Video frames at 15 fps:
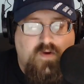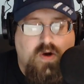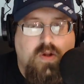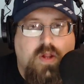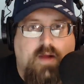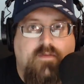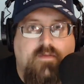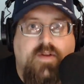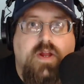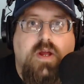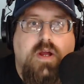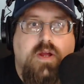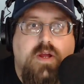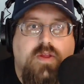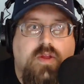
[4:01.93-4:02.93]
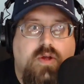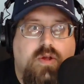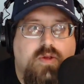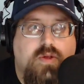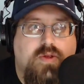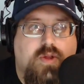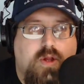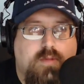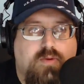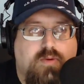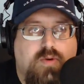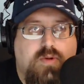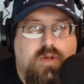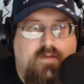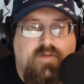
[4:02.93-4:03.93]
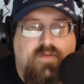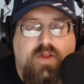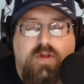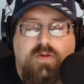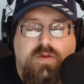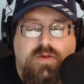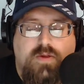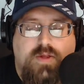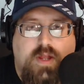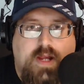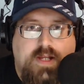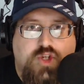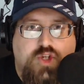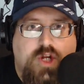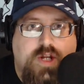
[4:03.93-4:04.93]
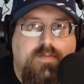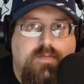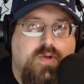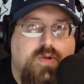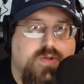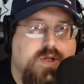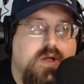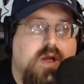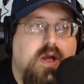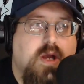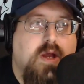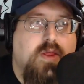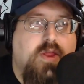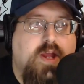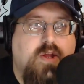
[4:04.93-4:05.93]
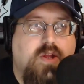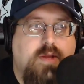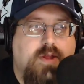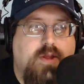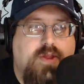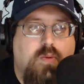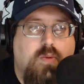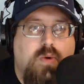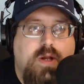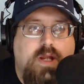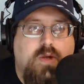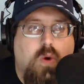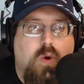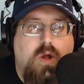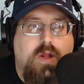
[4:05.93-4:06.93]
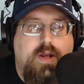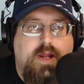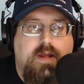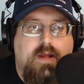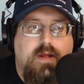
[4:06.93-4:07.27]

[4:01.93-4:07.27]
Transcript: left, the liberal left, the SJWs, they claim that they want equality,